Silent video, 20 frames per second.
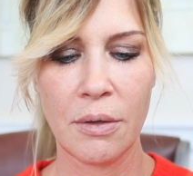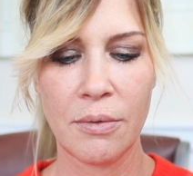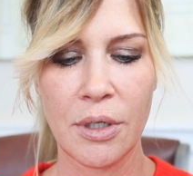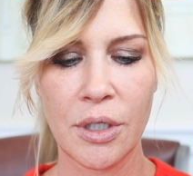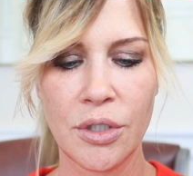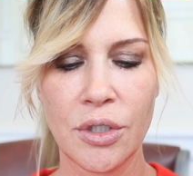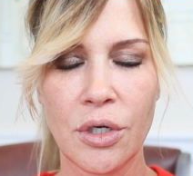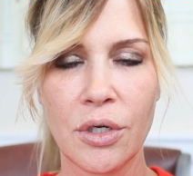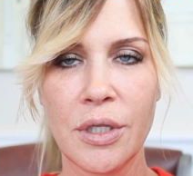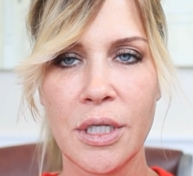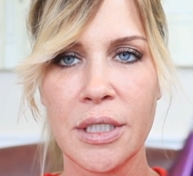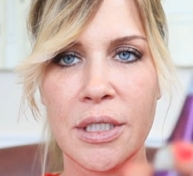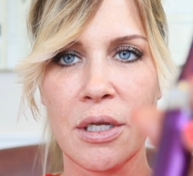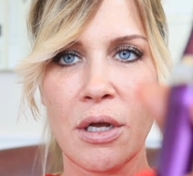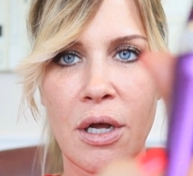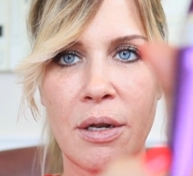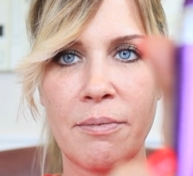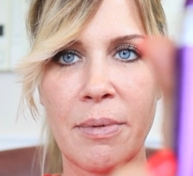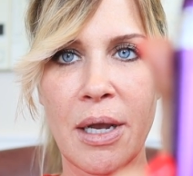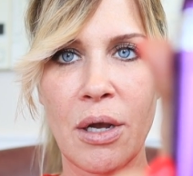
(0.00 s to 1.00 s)
I turn this
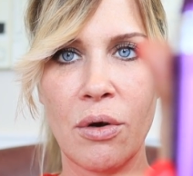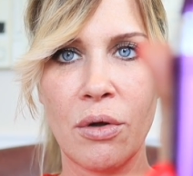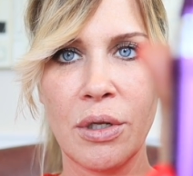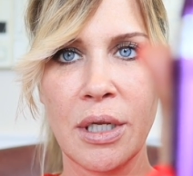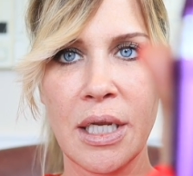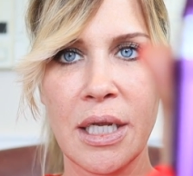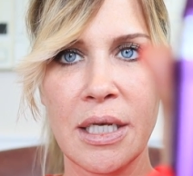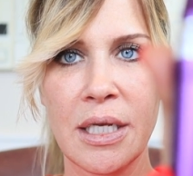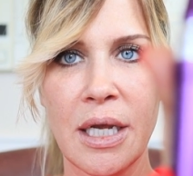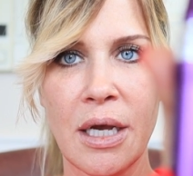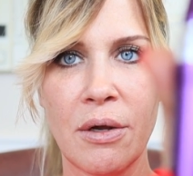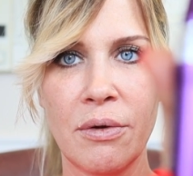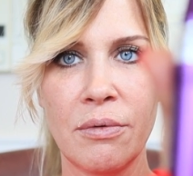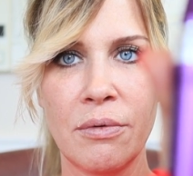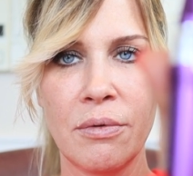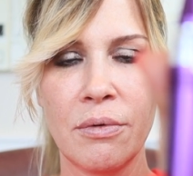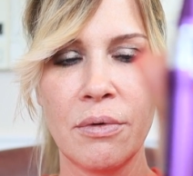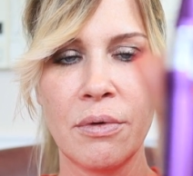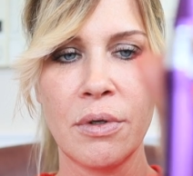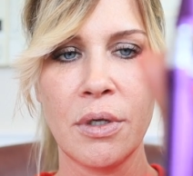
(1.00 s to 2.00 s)
on by holding it
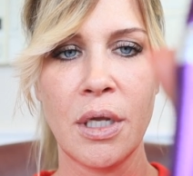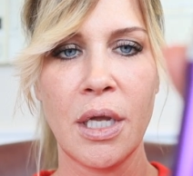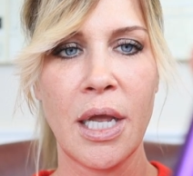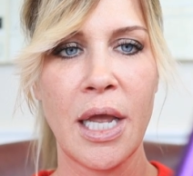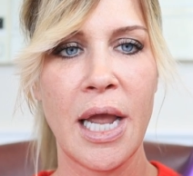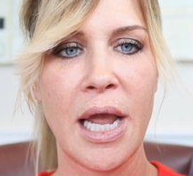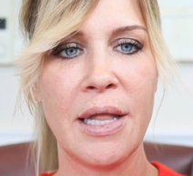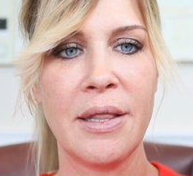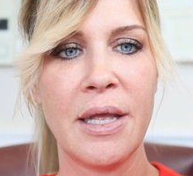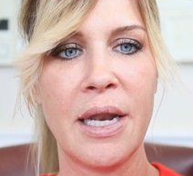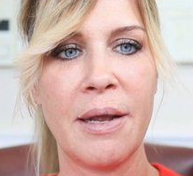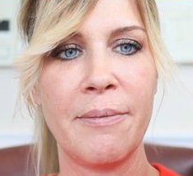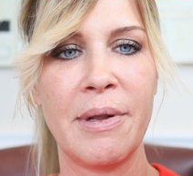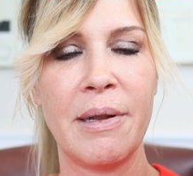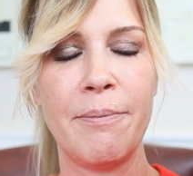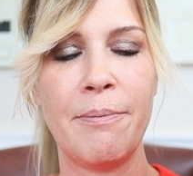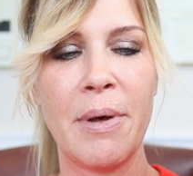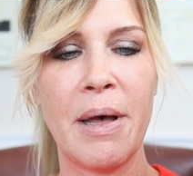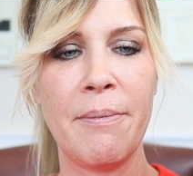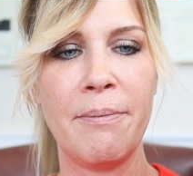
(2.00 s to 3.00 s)
down and then I'm
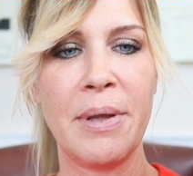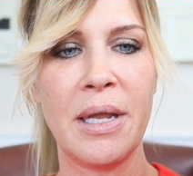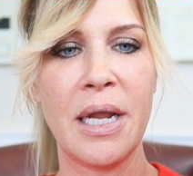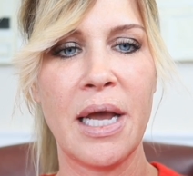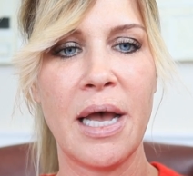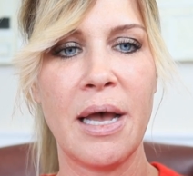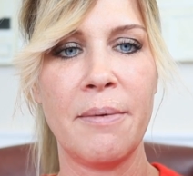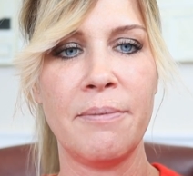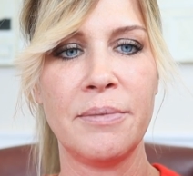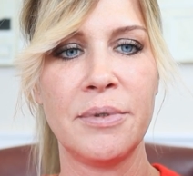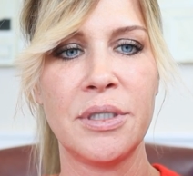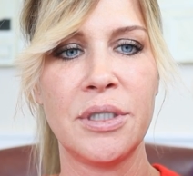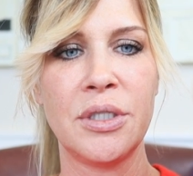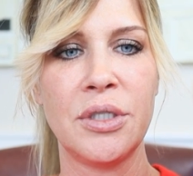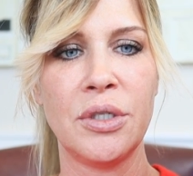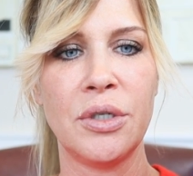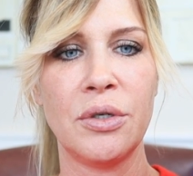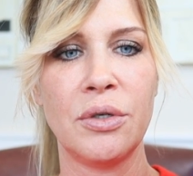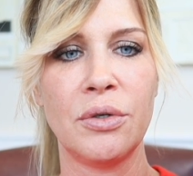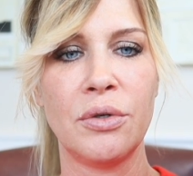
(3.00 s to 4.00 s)
gonna bump it up
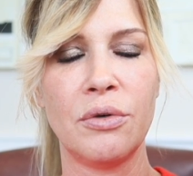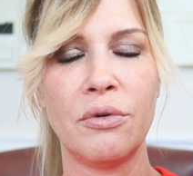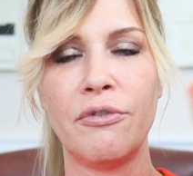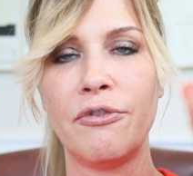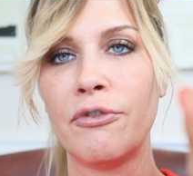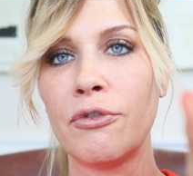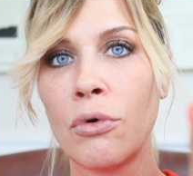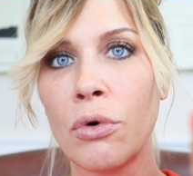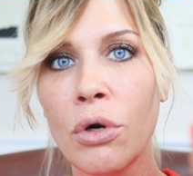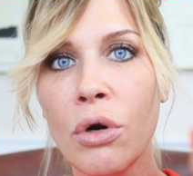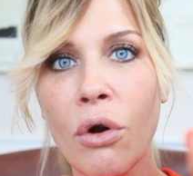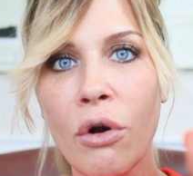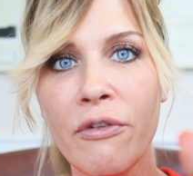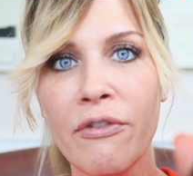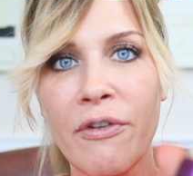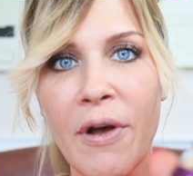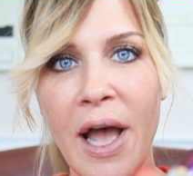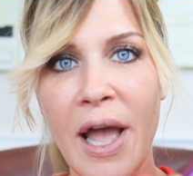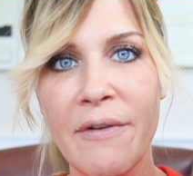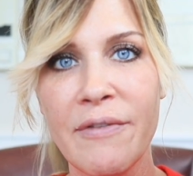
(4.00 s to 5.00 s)
to four or
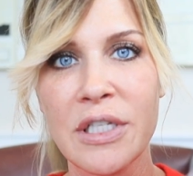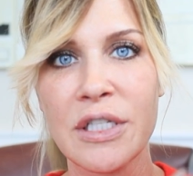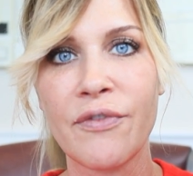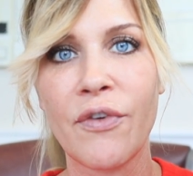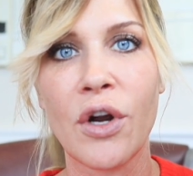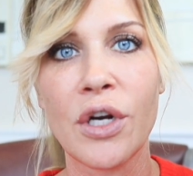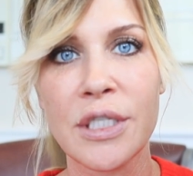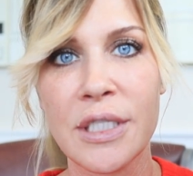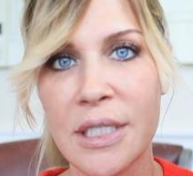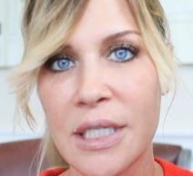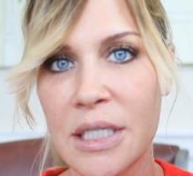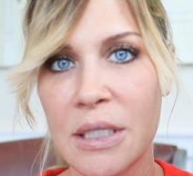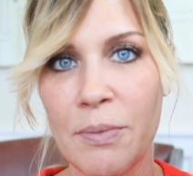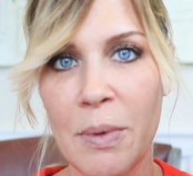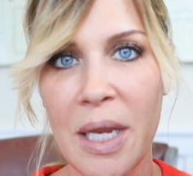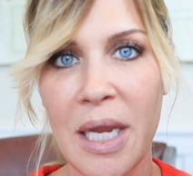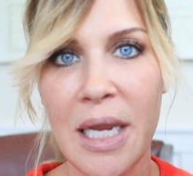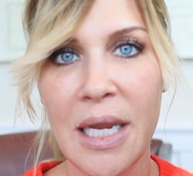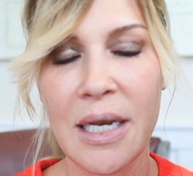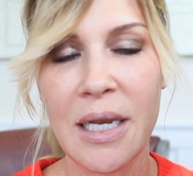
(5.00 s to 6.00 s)
five as far as the
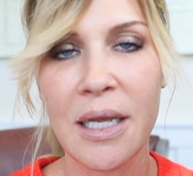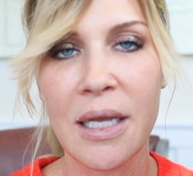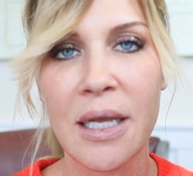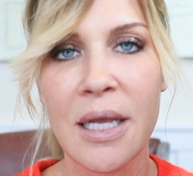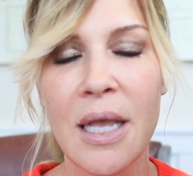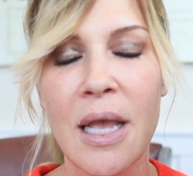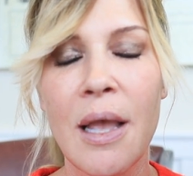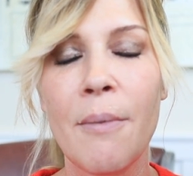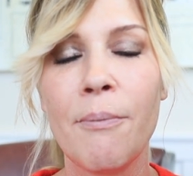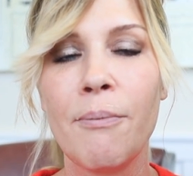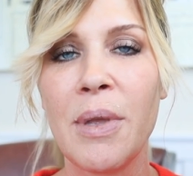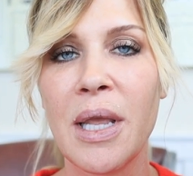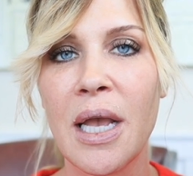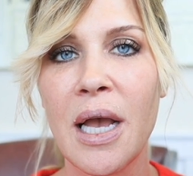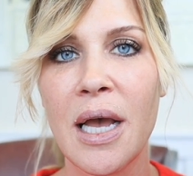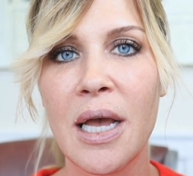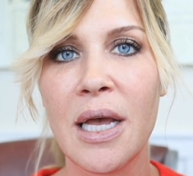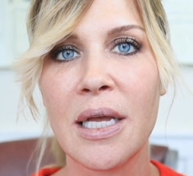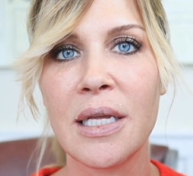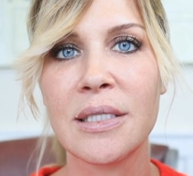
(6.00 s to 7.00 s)
speed
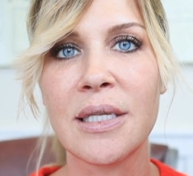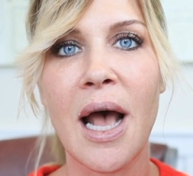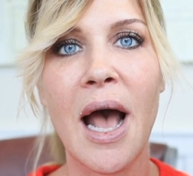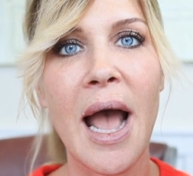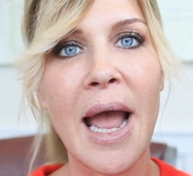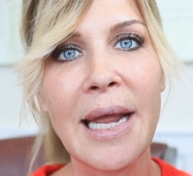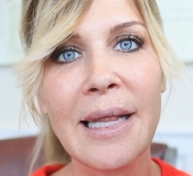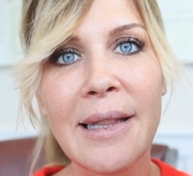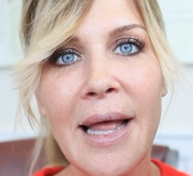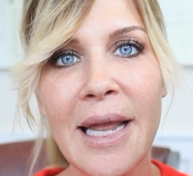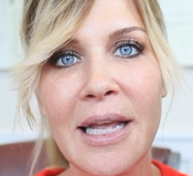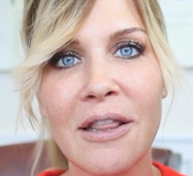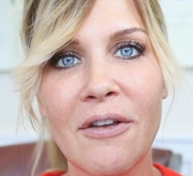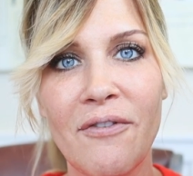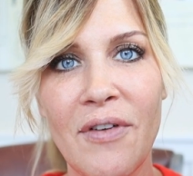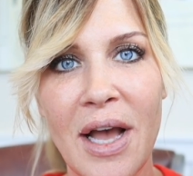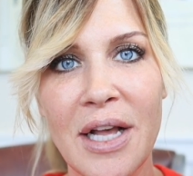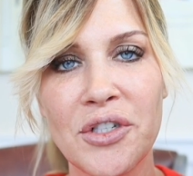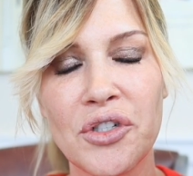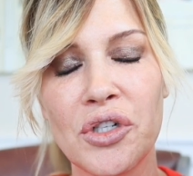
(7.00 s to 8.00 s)
because I like the
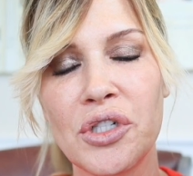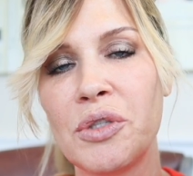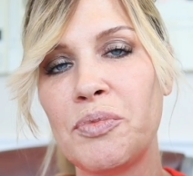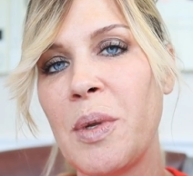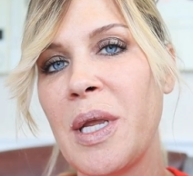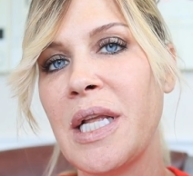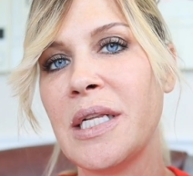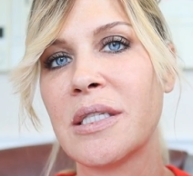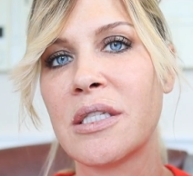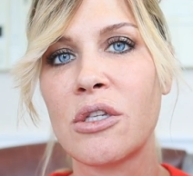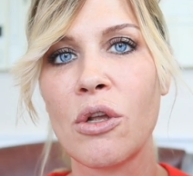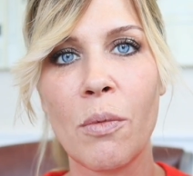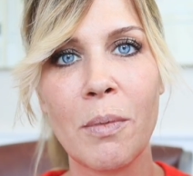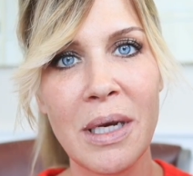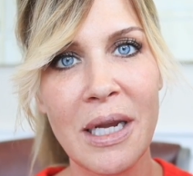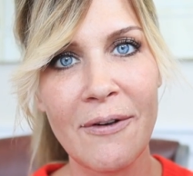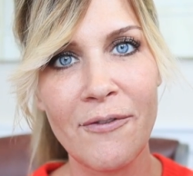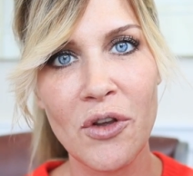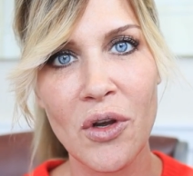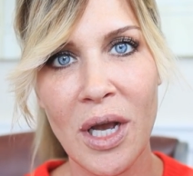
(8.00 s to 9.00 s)
faster speed. So
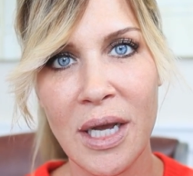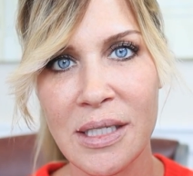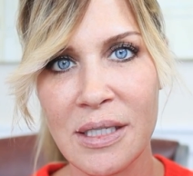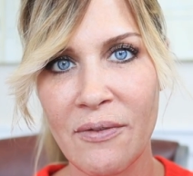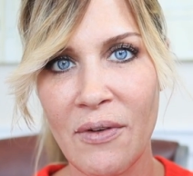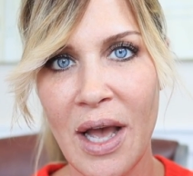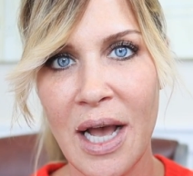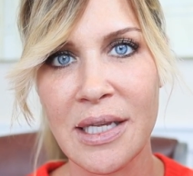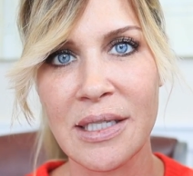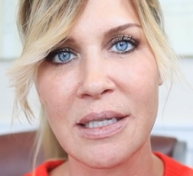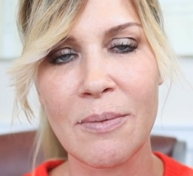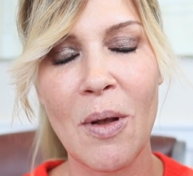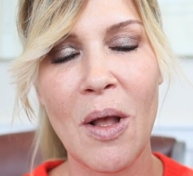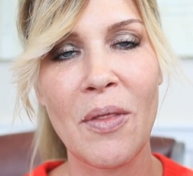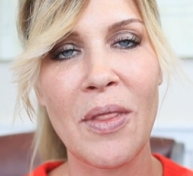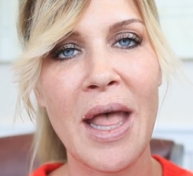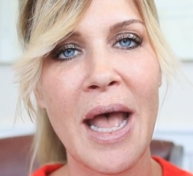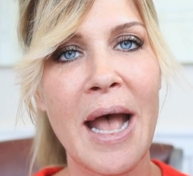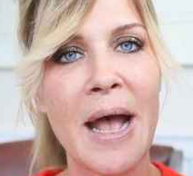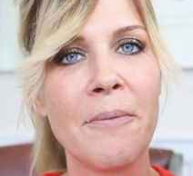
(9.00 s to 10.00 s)
many of you guys have asked
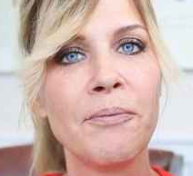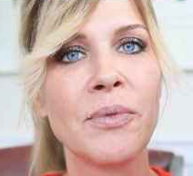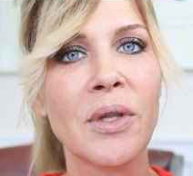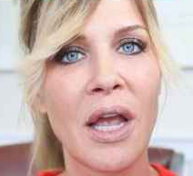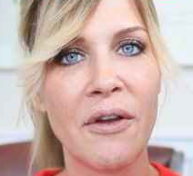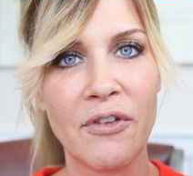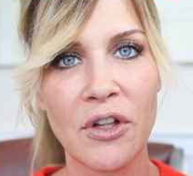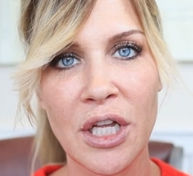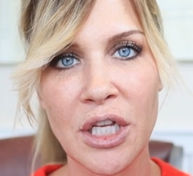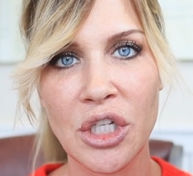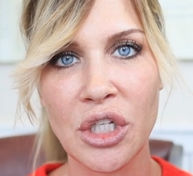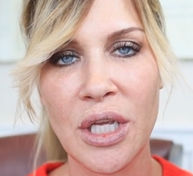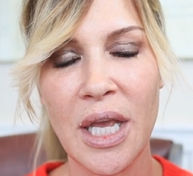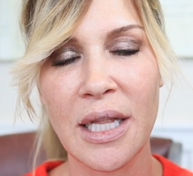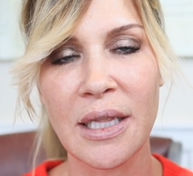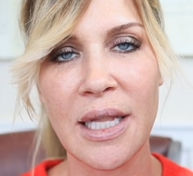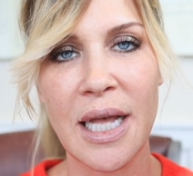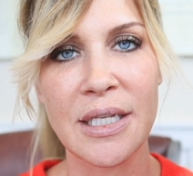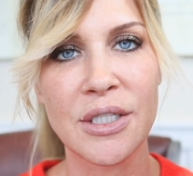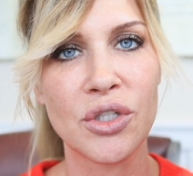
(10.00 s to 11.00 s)
about that. I feel like you
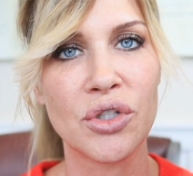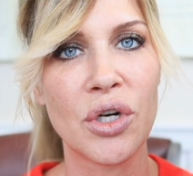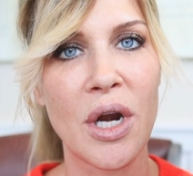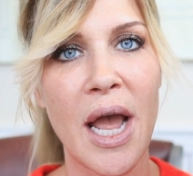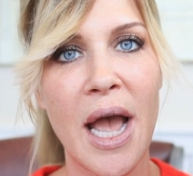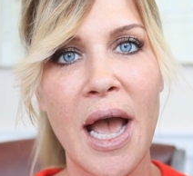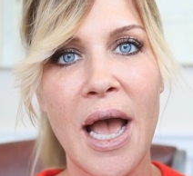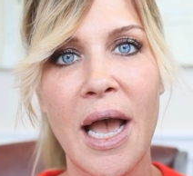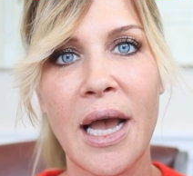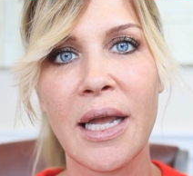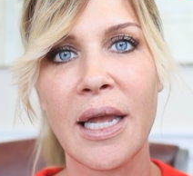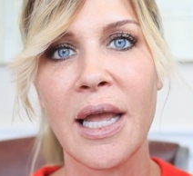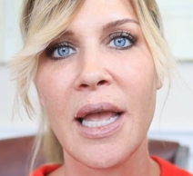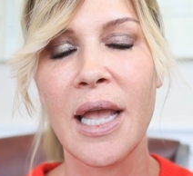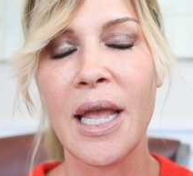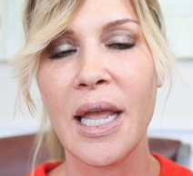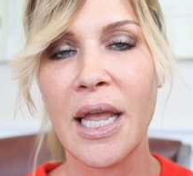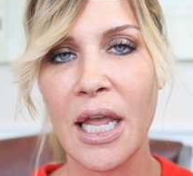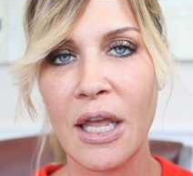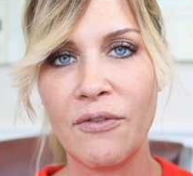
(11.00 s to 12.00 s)
get less drag
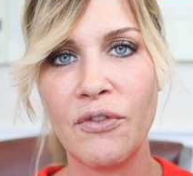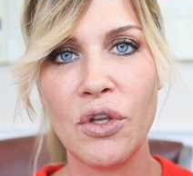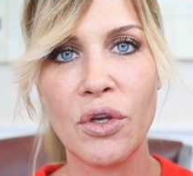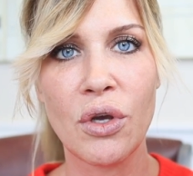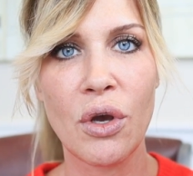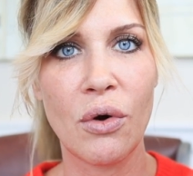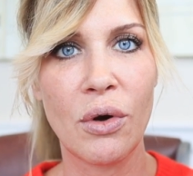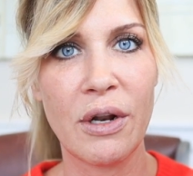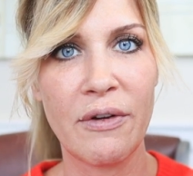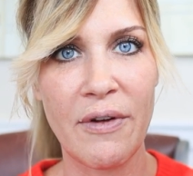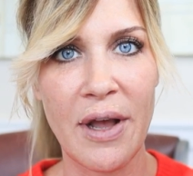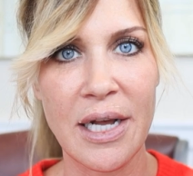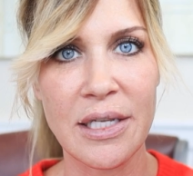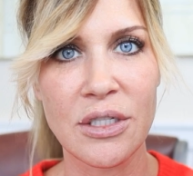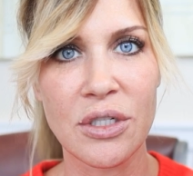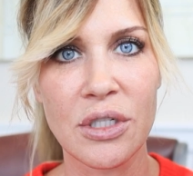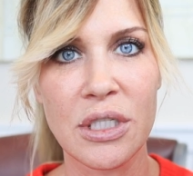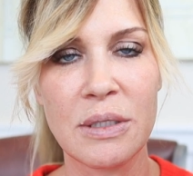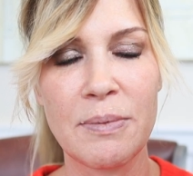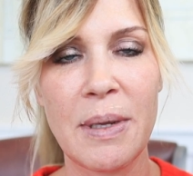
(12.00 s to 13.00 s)
if you go at a
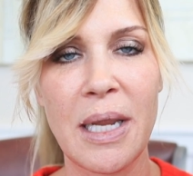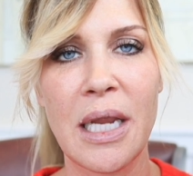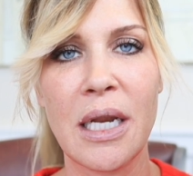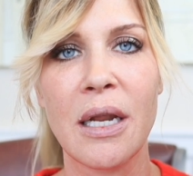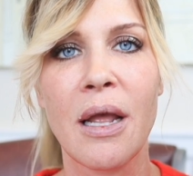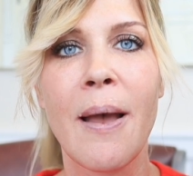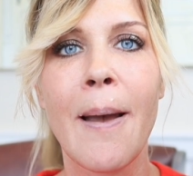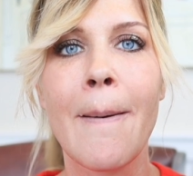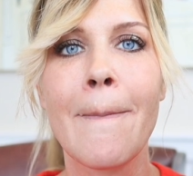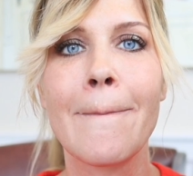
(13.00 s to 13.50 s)
faster speed.